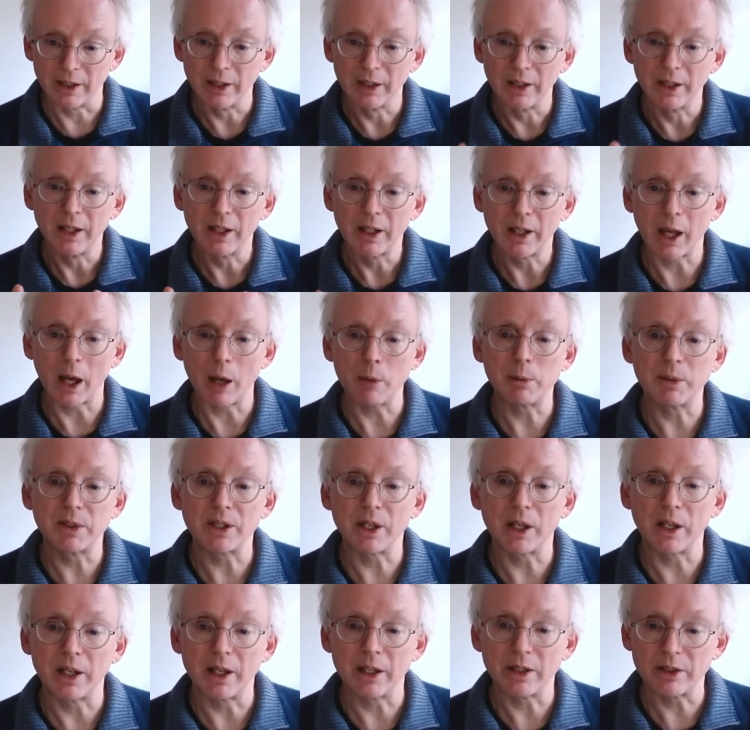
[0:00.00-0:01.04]
capital
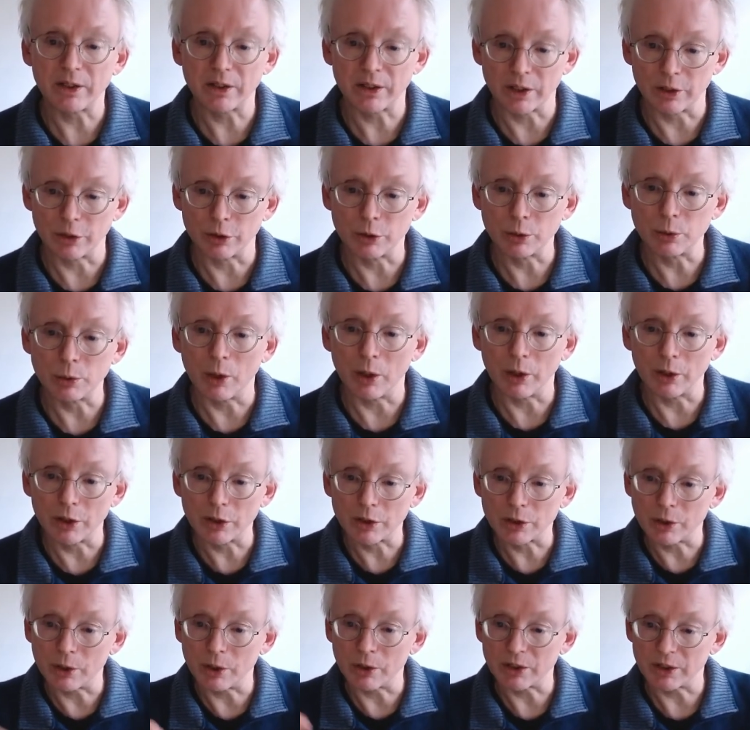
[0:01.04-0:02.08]
letters and 2
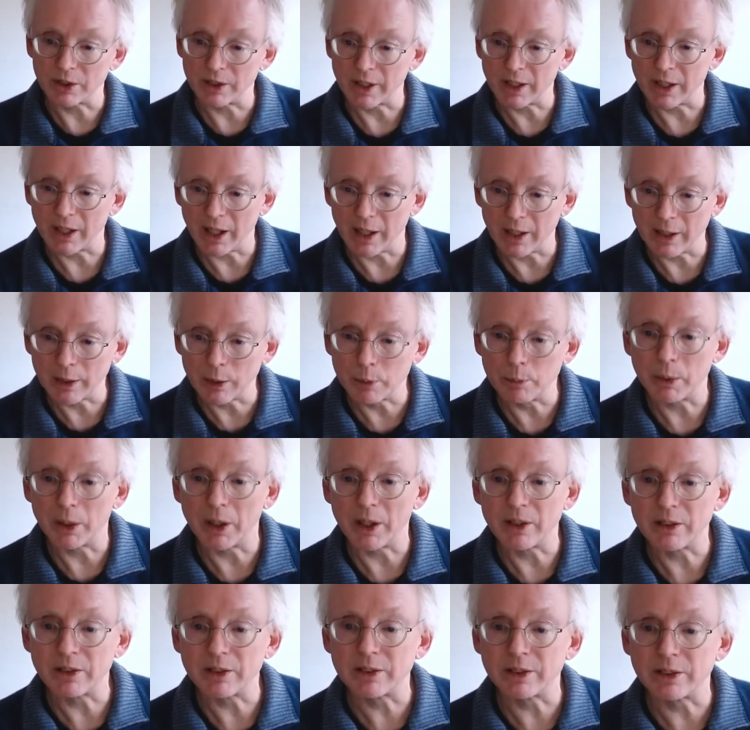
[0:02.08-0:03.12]
underscores and then enter
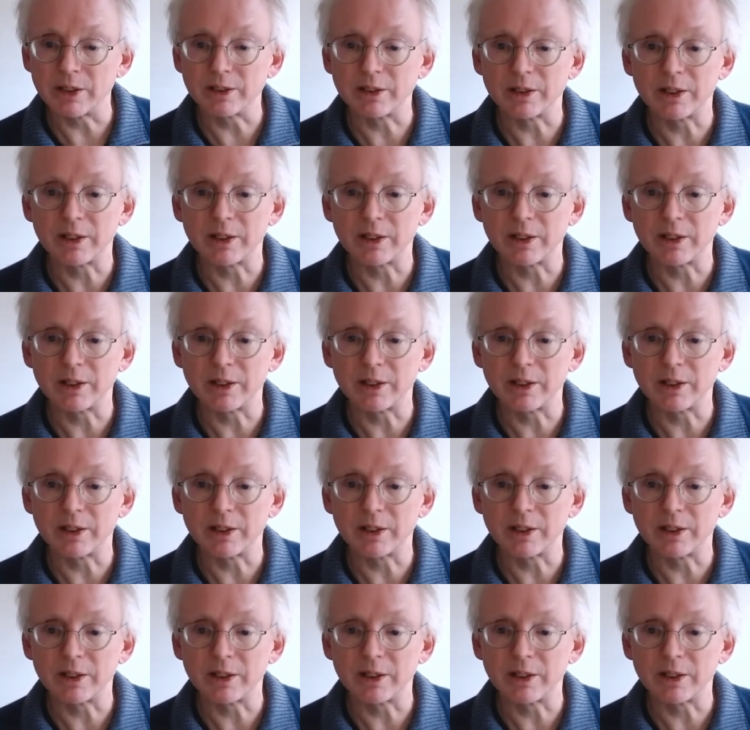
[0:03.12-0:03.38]
parentheses,